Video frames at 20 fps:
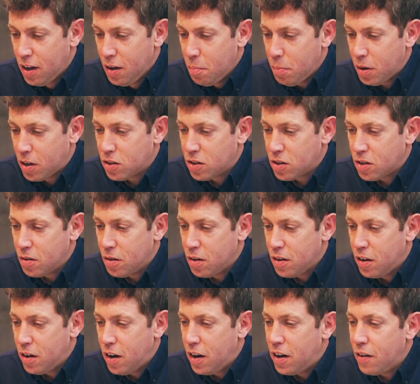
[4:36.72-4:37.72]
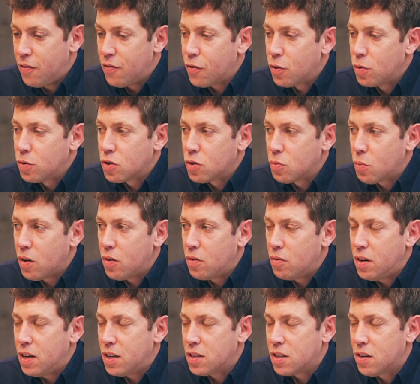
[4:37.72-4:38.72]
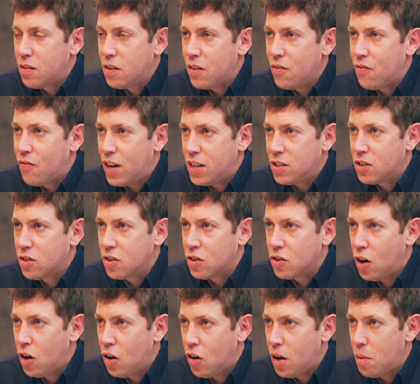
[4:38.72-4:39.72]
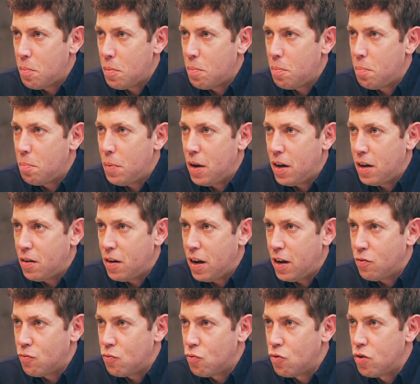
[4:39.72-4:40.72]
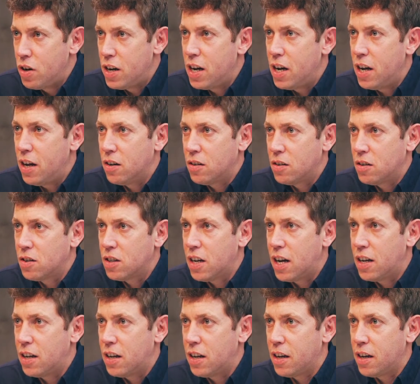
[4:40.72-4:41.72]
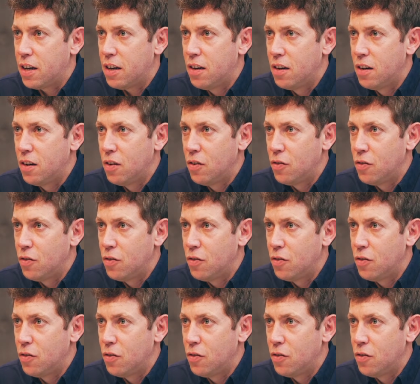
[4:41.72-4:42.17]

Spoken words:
because an influencer won't necessarily invest the time in really understanding